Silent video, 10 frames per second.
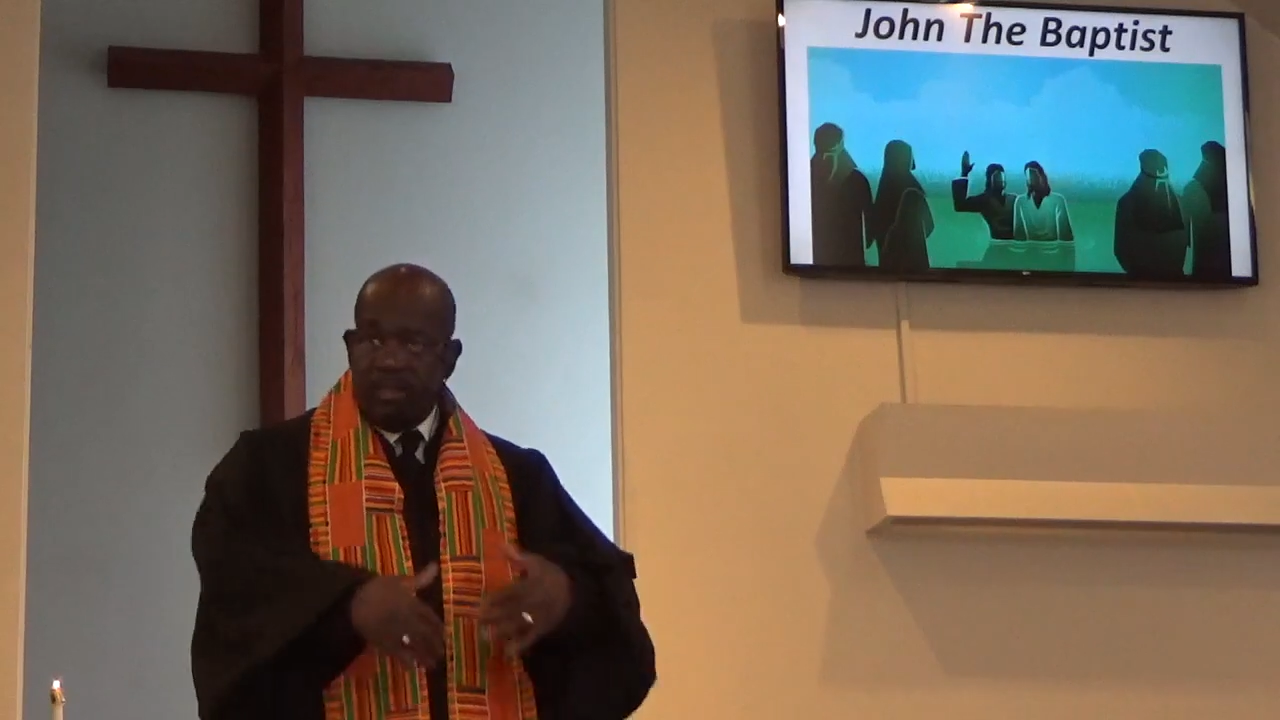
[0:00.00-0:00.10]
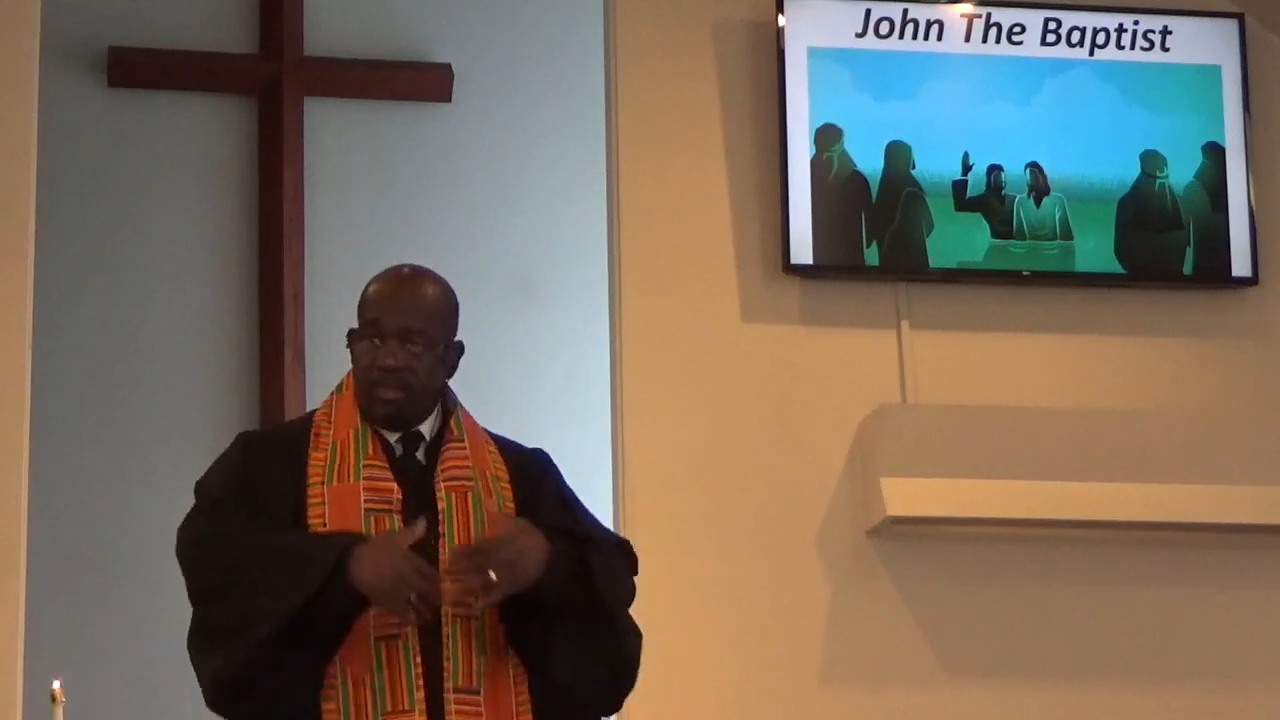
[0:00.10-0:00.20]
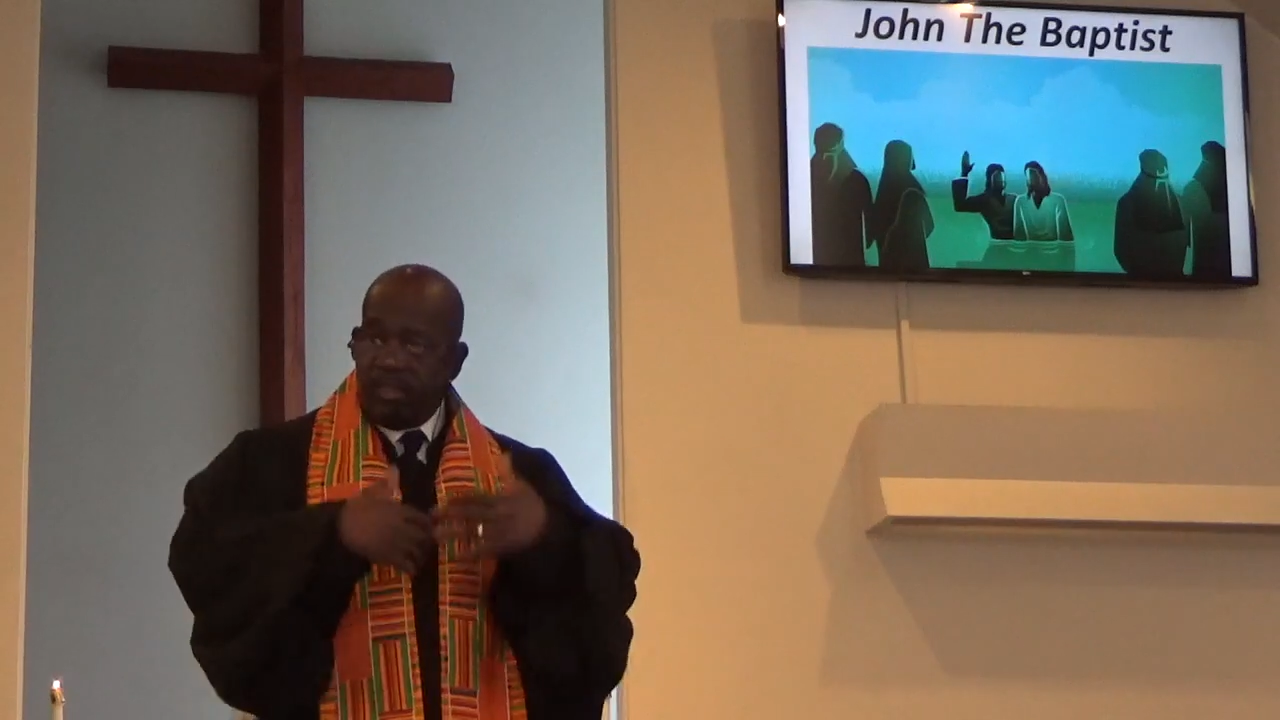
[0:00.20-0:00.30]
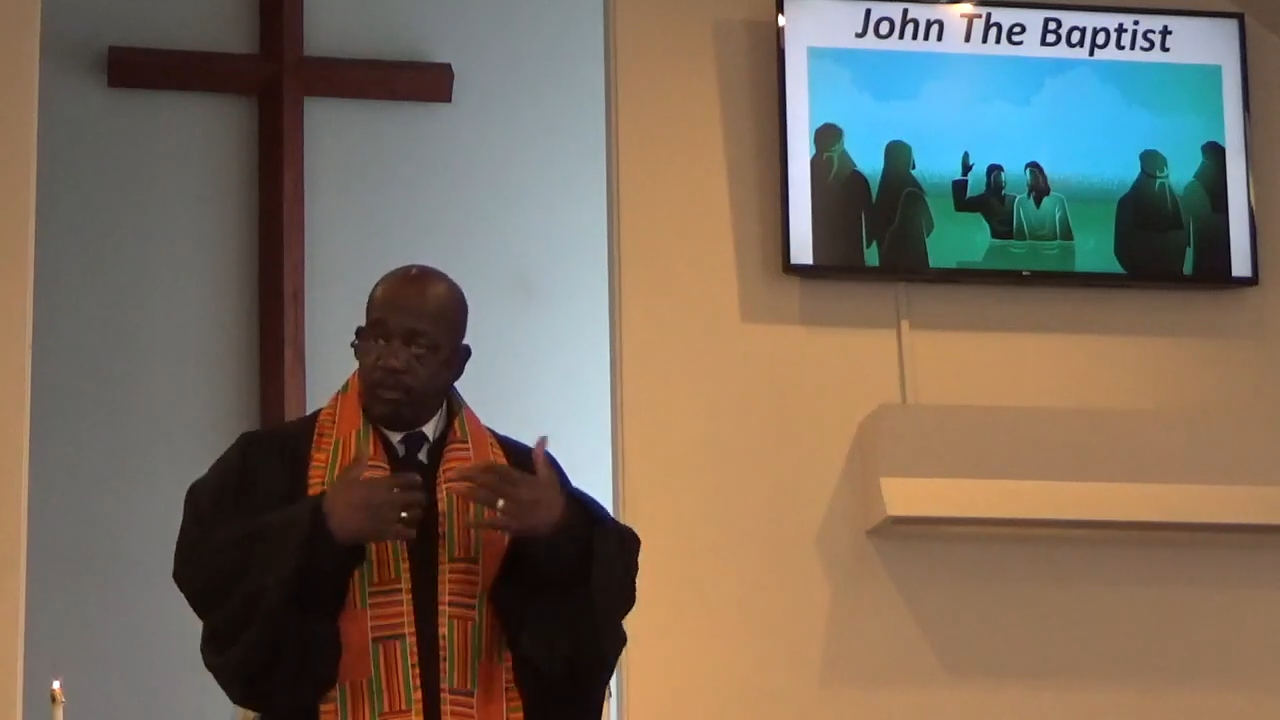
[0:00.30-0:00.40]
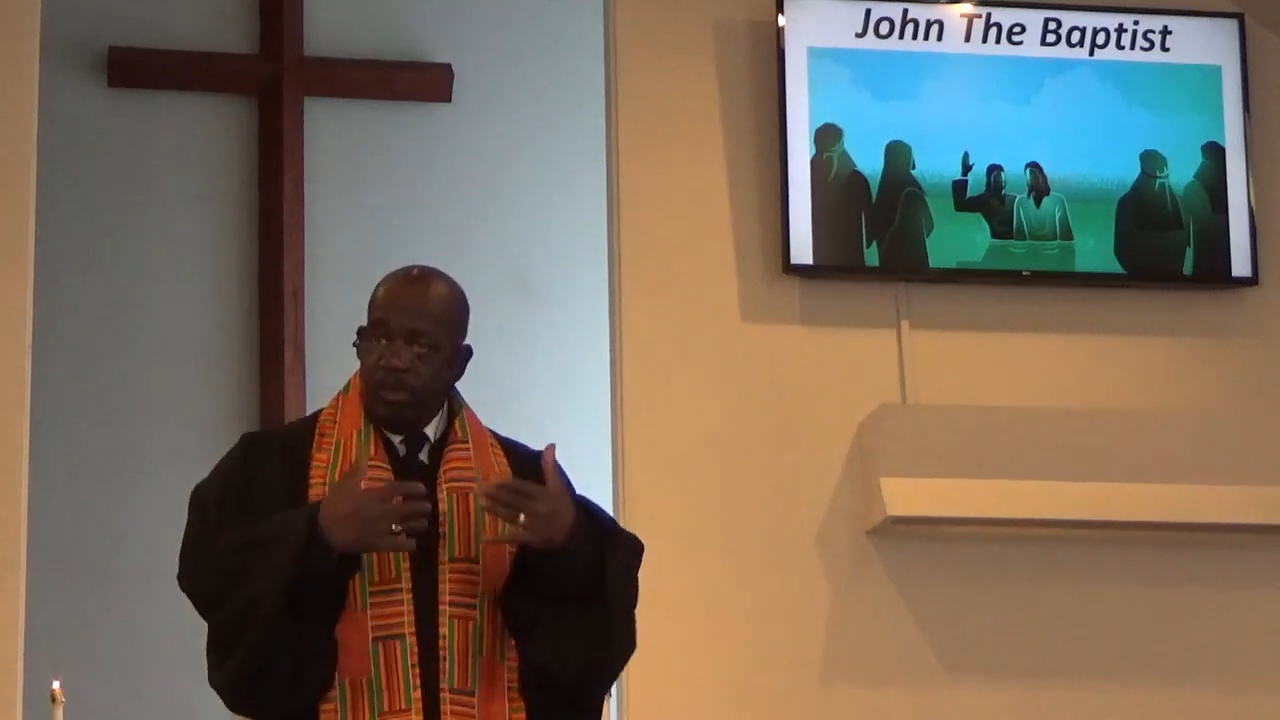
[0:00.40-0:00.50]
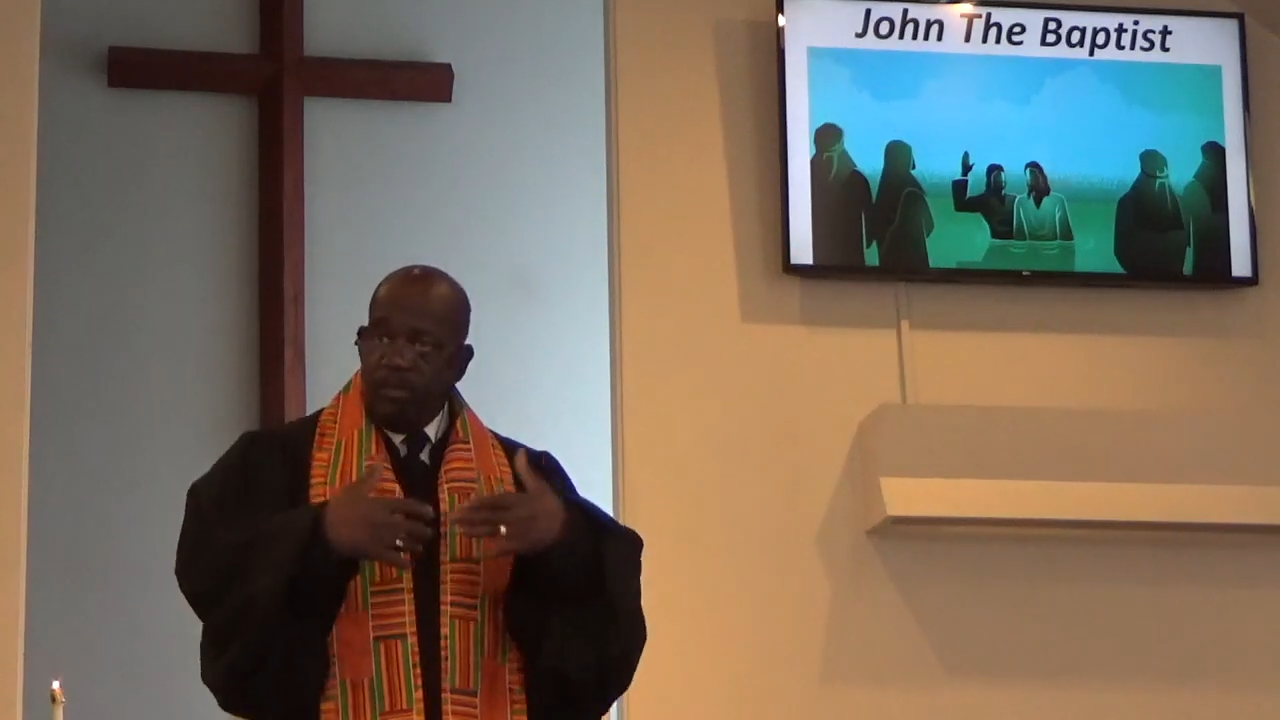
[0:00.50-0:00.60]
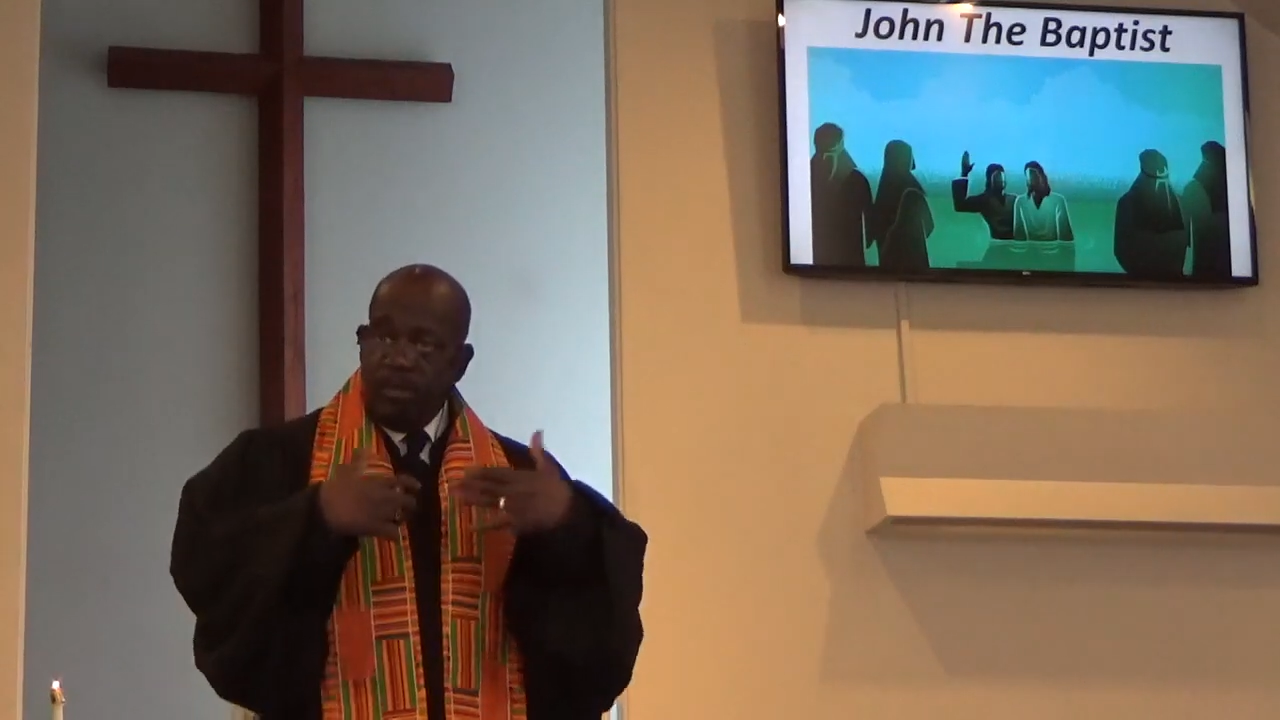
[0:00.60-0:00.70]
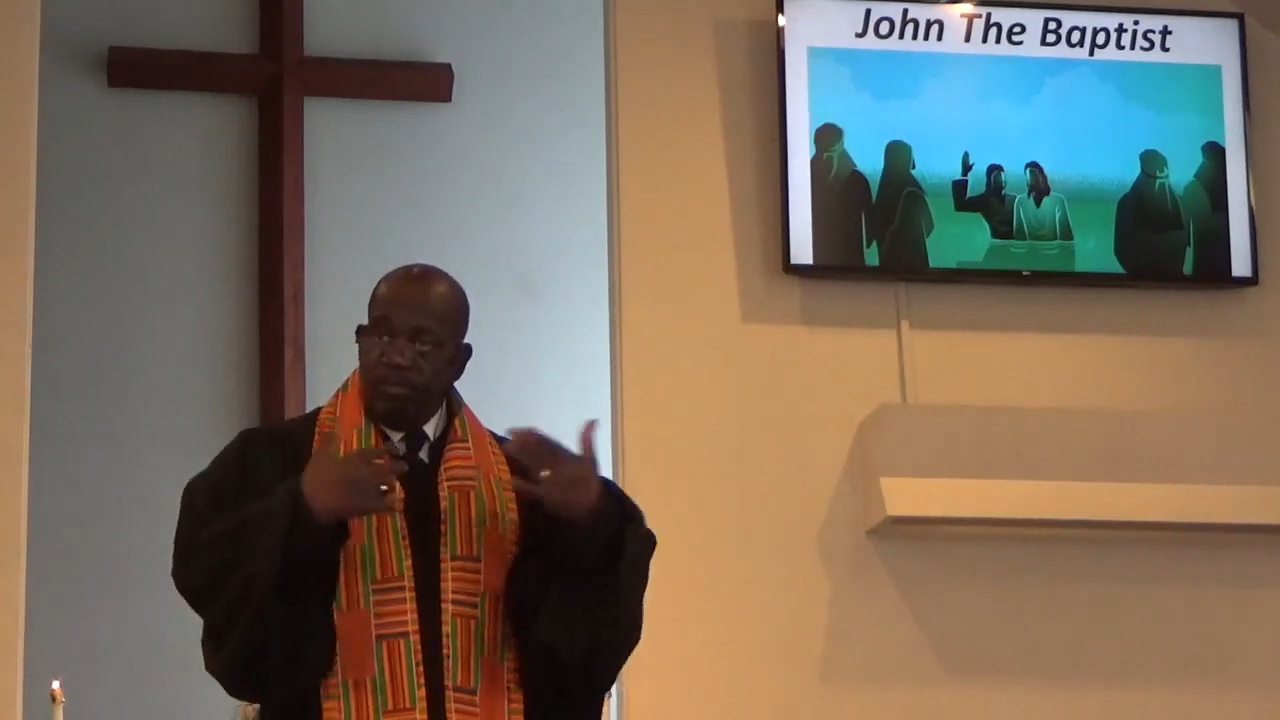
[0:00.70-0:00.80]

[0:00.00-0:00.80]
of the spirit